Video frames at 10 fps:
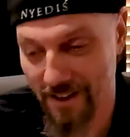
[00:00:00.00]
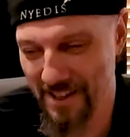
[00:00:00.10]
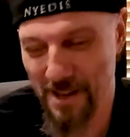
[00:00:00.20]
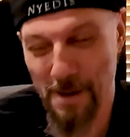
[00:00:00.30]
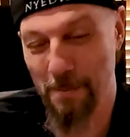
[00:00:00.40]

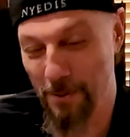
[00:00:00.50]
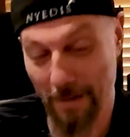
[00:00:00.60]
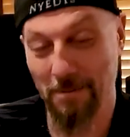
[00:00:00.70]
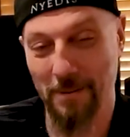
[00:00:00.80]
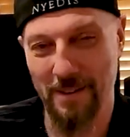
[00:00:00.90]
you
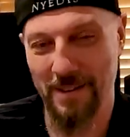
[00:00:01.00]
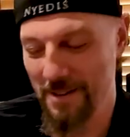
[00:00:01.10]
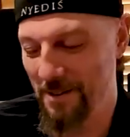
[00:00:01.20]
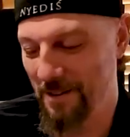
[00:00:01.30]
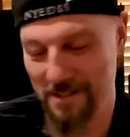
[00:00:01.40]
probably already
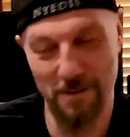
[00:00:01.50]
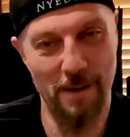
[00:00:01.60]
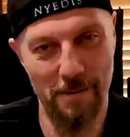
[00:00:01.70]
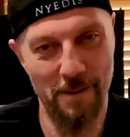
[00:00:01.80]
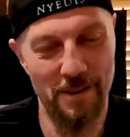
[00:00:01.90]
know because you
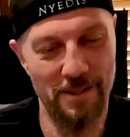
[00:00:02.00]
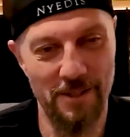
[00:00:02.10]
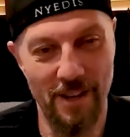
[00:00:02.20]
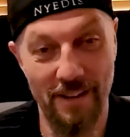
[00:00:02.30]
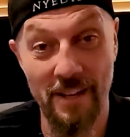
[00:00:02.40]
probably already
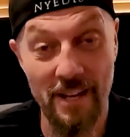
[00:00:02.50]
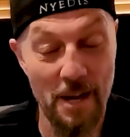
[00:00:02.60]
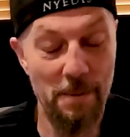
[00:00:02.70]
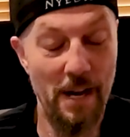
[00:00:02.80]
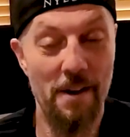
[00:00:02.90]
turned it off.
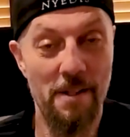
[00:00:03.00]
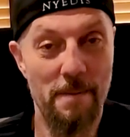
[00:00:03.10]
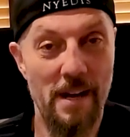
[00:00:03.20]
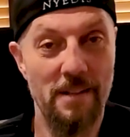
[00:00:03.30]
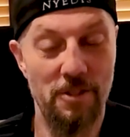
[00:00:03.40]
But out of the
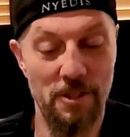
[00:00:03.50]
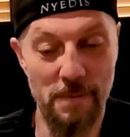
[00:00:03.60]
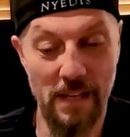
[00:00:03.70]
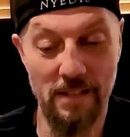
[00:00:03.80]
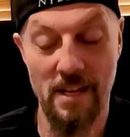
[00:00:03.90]
box just
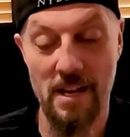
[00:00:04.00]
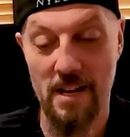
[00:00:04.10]
means